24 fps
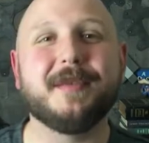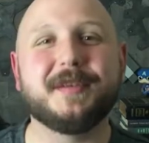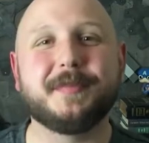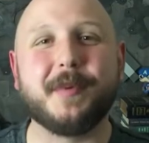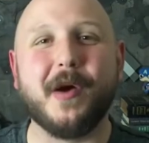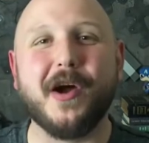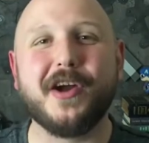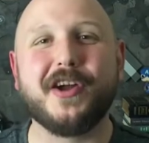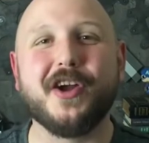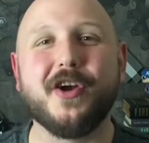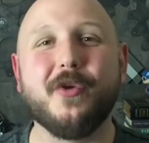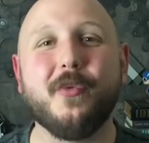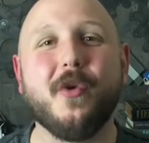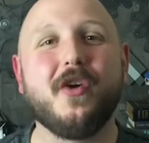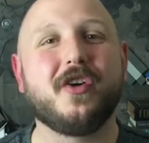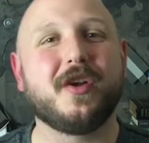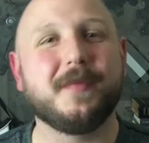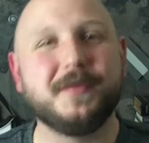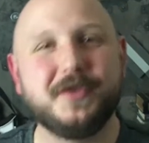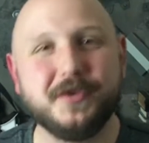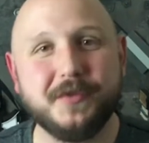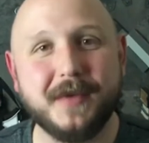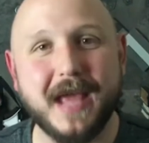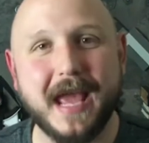Parker.
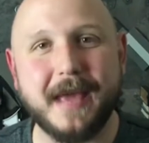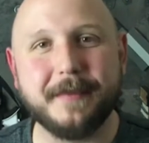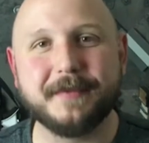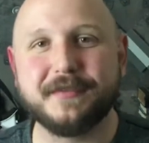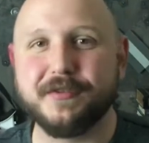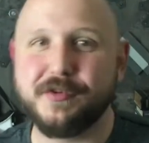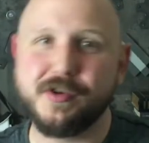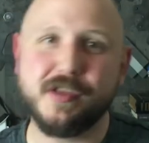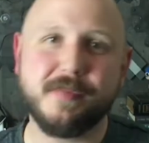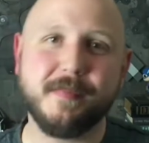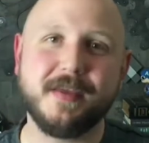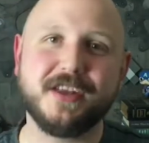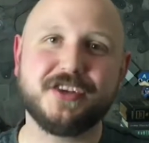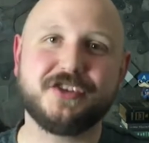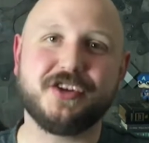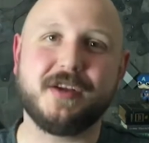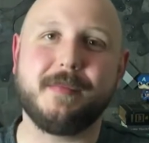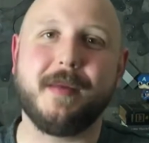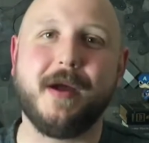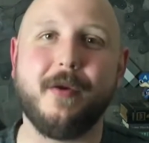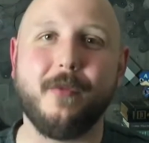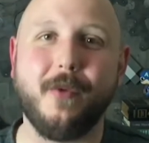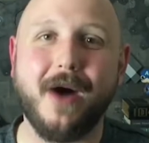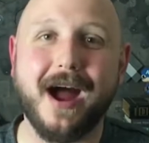Welcome to Games for Youth
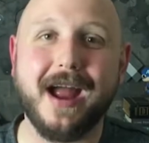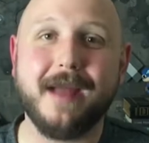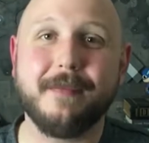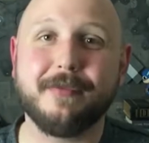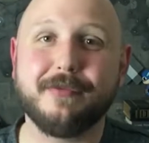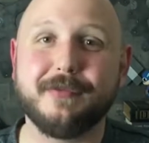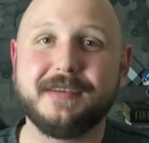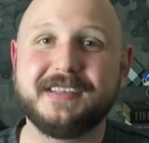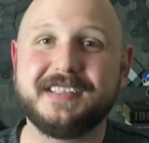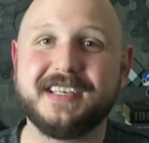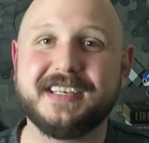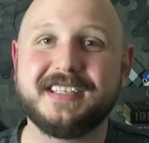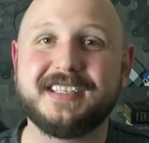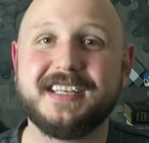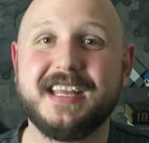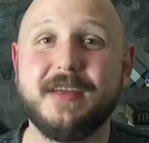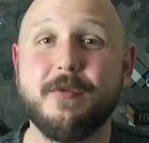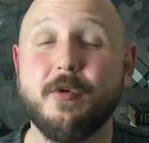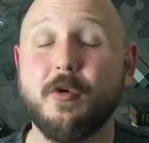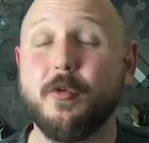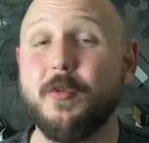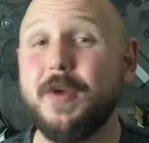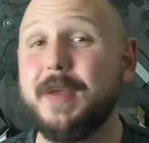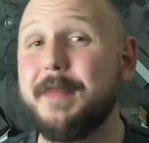Ministry by YM360,
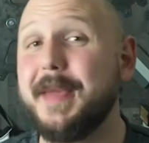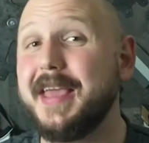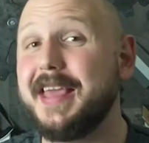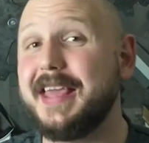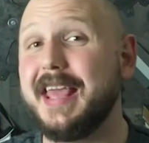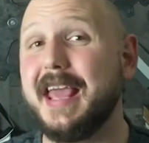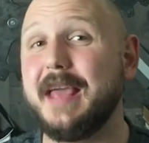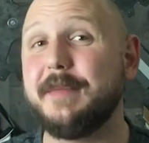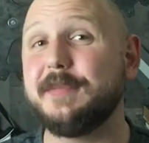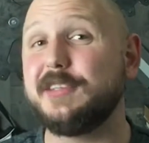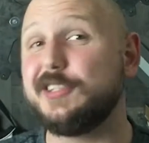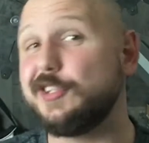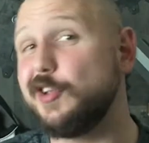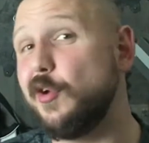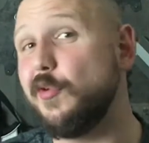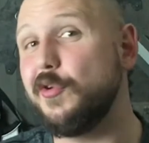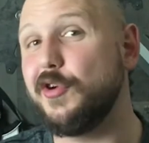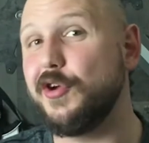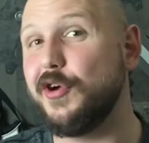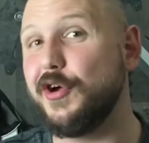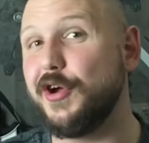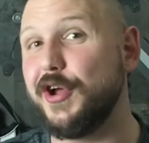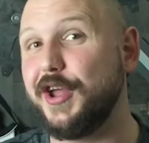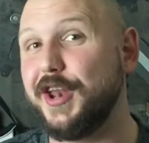where we make games so
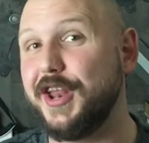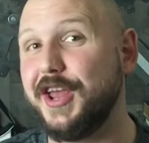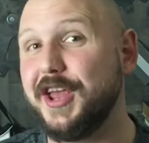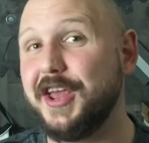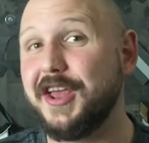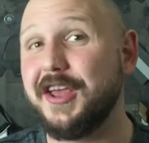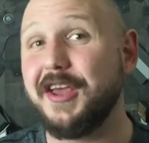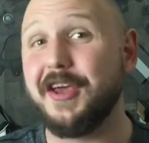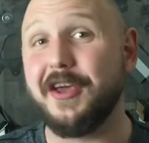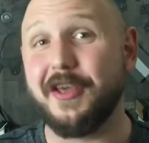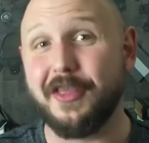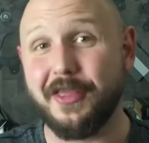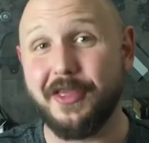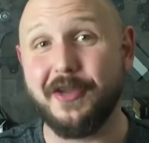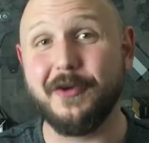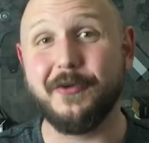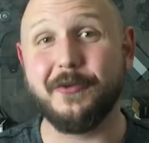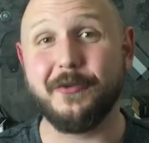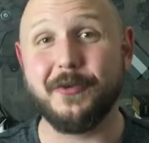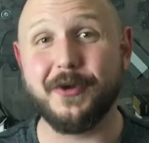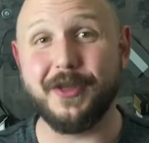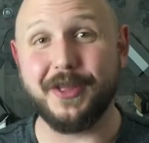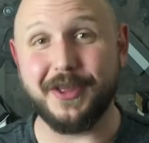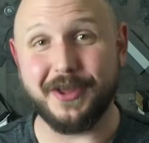good, they're
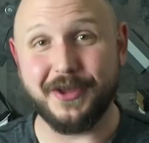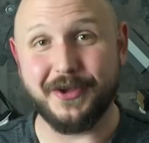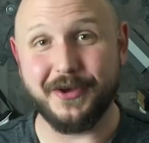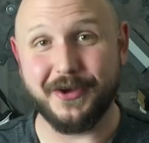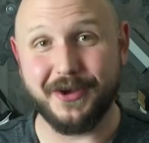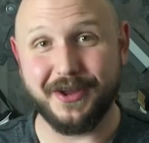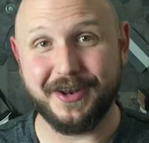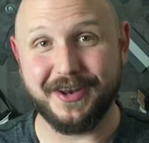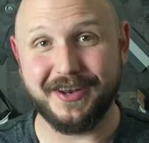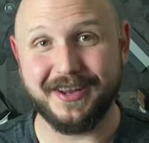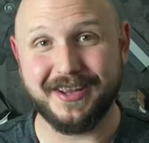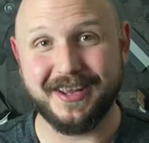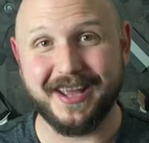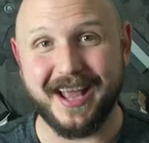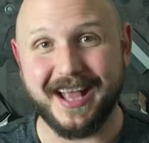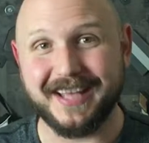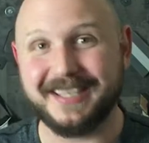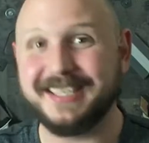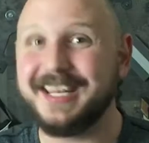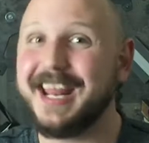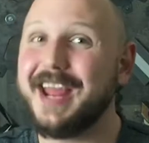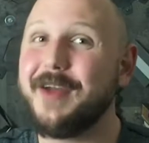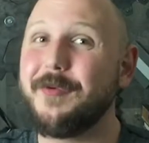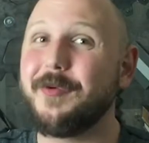really good.
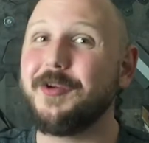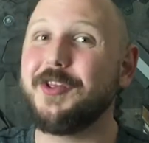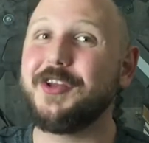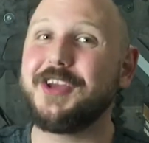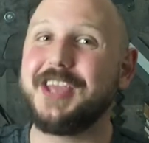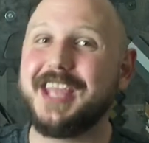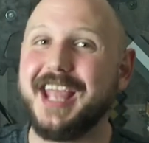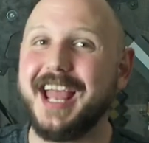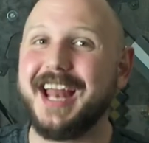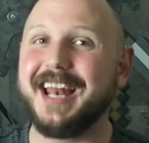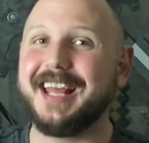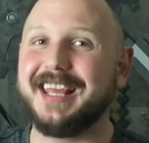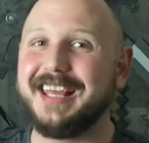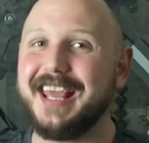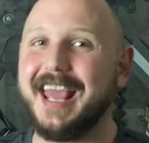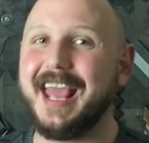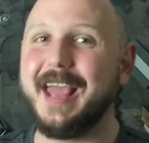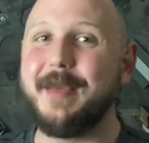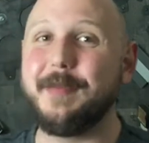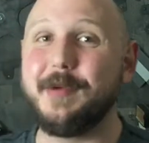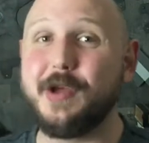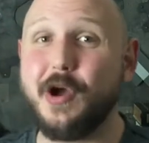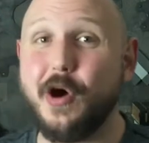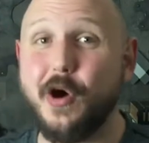And today we're looking at a
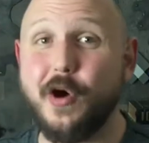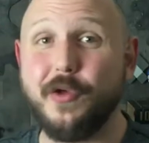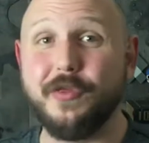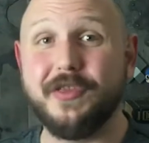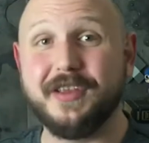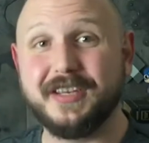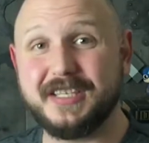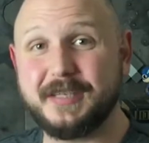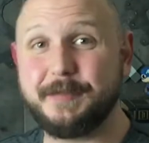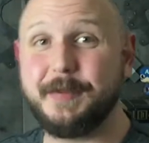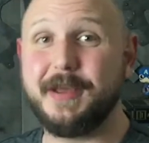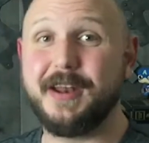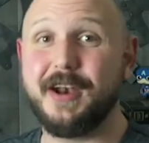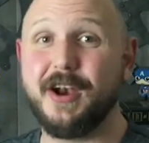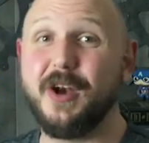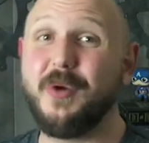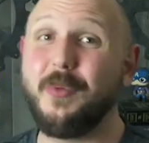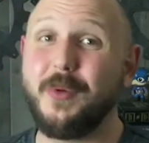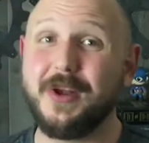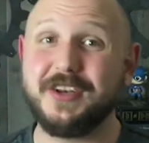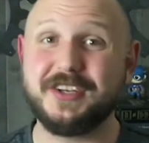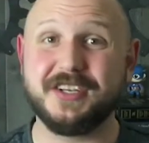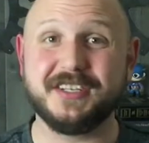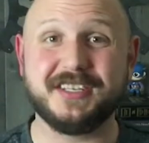game called The
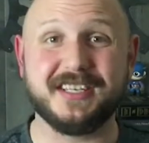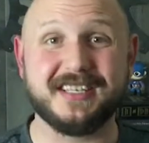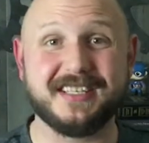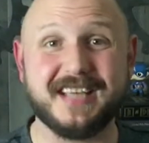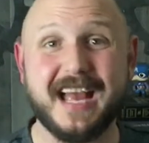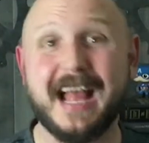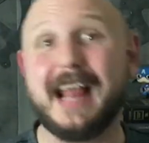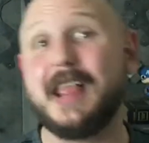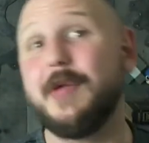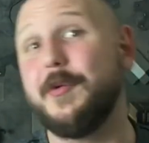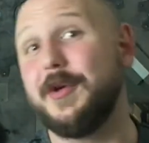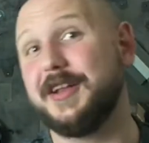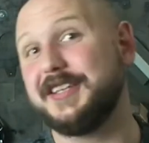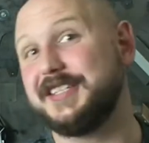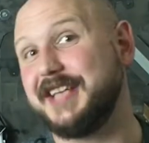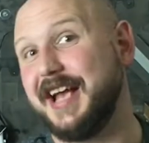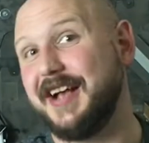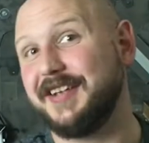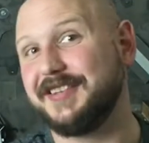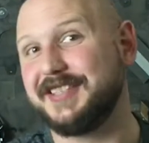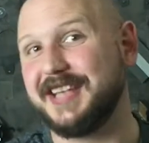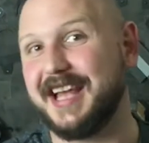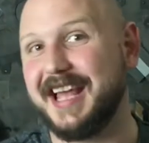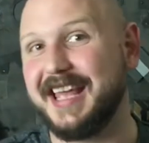Spinner, which is exactly what it
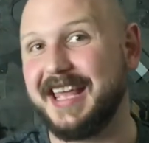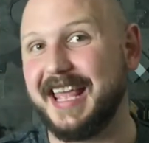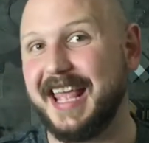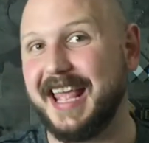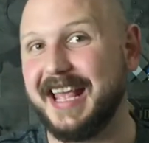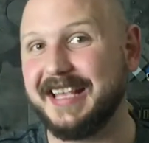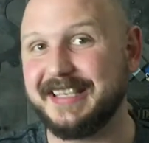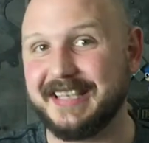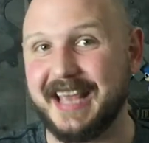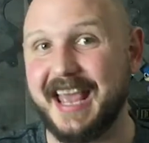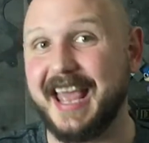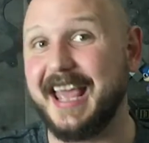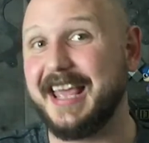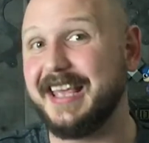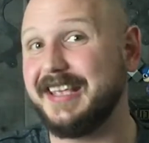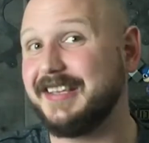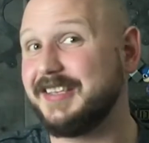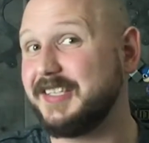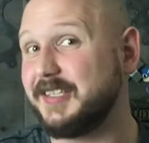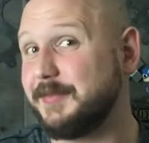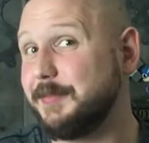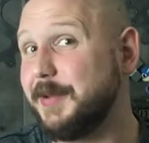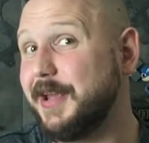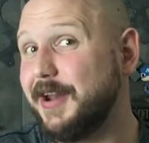sounds like. It's a
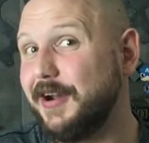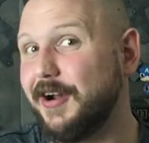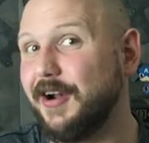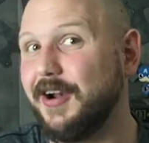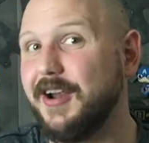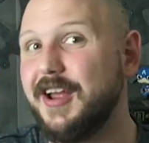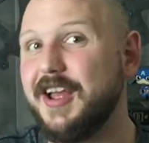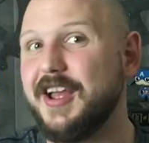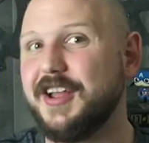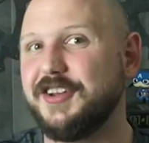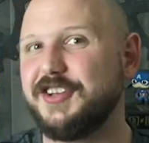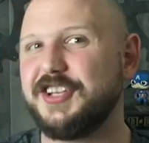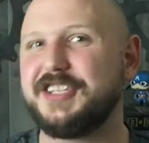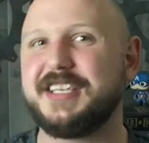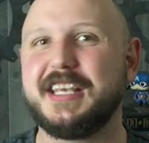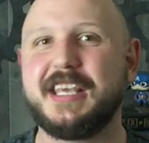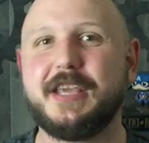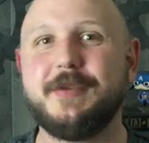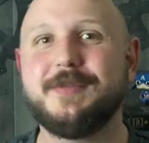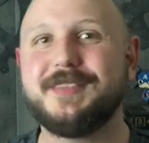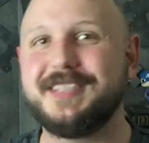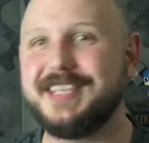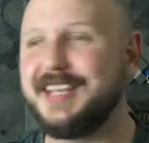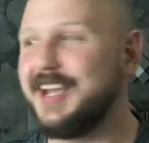spinner, just
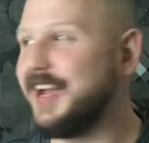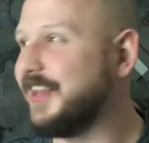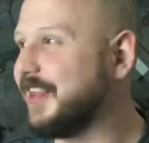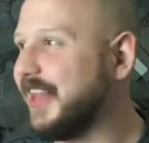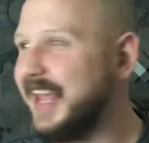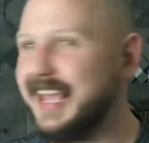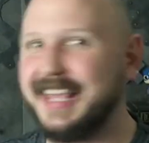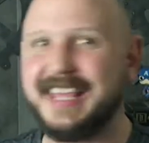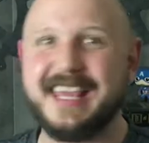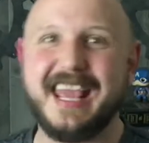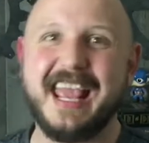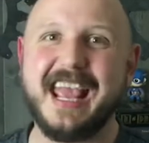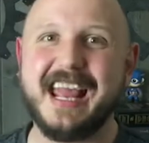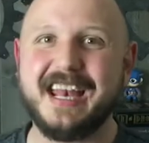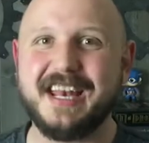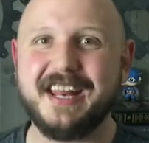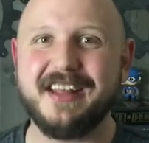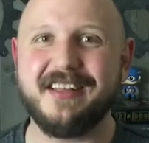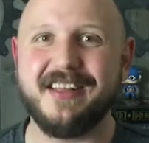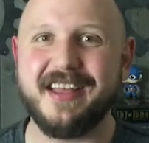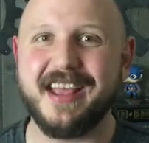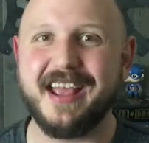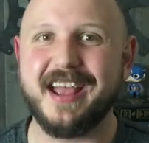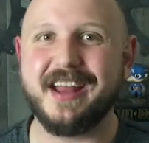like you'd see on like
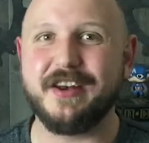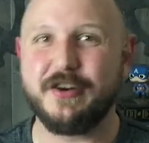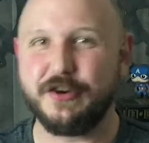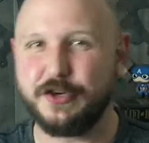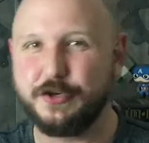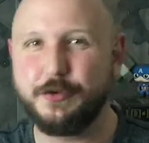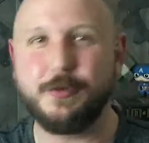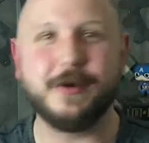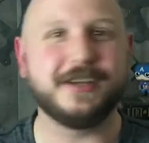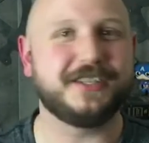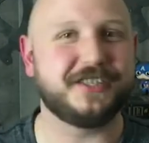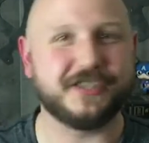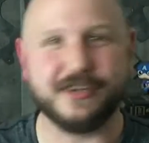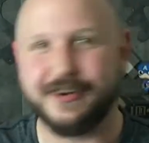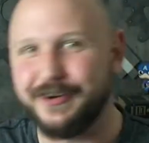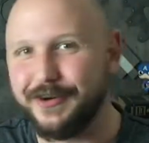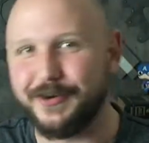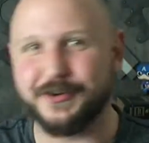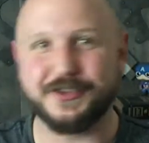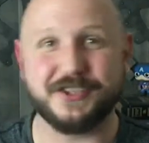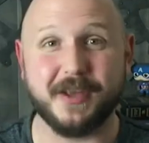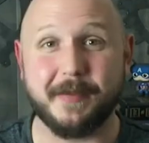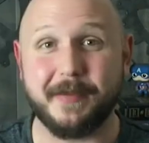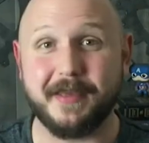Candyland or Twister
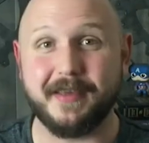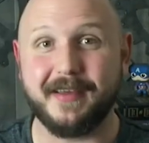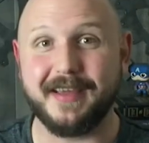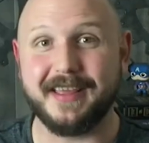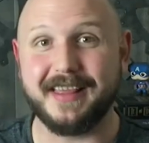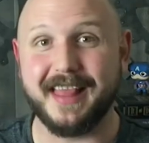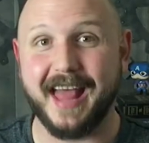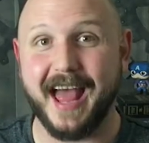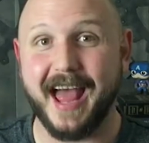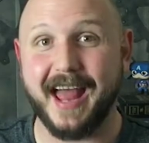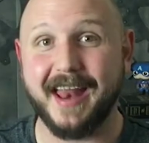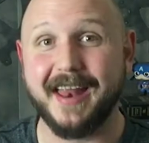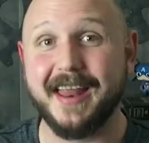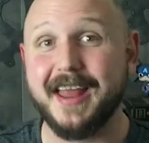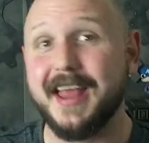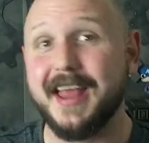or something like that.